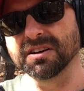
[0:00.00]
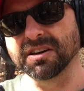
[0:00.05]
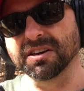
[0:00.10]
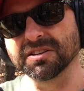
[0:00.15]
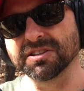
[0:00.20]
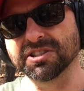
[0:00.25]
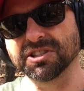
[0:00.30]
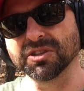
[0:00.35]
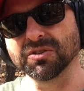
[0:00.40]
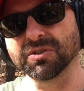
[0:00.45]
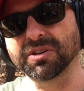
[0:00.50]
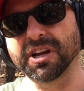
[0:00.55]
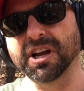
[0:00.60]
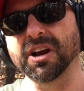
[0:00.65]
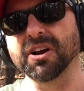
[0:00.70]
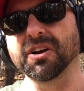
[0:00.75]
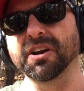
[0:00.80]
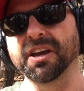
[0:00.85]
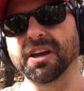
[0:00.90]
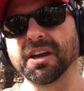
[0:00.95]
concealed
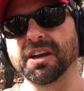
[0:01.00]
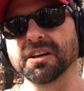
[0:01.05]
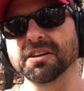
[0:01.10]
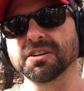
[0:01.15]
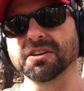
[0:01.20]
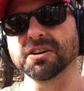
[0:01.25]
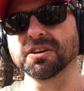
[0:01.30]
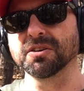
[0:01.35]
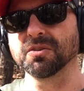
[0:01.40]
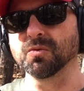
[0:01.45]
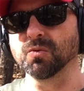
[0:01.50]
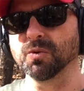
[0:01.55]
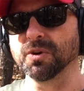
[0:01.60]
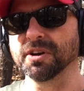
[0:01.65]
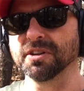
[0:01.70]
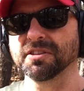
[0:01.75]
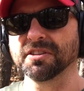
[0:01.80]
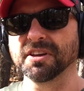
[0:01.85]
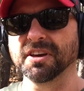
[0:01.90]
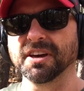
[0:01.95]
carry handgun
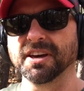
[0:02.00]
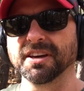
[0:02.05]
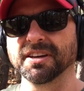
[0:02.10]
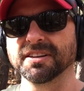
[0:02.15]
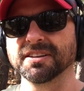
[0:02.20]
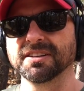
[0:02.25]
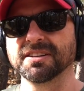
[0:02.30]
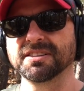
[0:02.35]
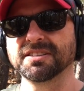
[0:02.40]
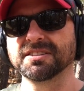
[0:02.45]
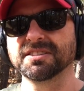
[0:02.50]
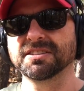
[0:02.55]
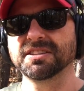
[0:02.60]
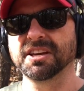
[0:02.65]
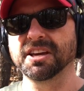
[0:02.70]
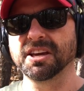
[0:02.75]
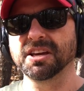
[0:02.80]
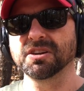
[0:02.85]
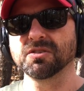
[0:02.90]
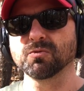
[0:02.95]
with a
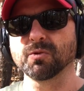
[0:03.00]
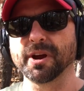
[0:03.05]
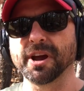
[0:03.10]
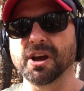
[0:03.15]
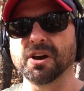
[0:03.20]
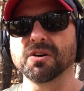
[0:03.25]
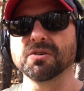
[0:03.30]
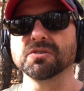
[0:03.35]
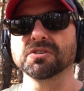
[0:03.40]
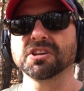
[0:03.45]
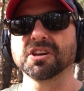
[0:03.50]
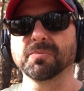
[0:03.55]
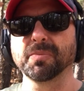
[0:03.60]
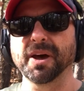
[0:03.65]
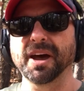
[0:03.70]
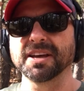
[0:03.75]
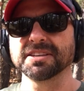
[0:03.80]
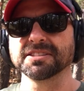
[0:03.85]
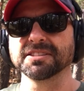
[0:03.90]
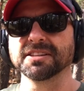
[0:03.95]
10 round
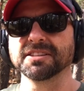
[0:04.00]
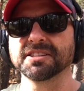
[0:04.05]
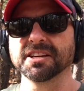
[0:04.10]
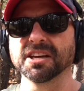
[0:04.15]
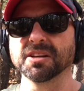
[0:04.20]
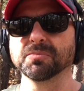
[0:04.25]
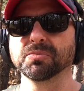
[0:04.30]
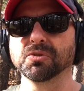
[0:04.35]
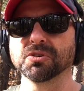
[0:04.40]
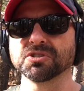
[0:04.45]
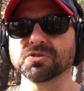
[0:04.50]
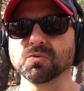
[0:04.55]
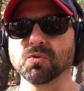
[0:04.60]
capacity, 10 plus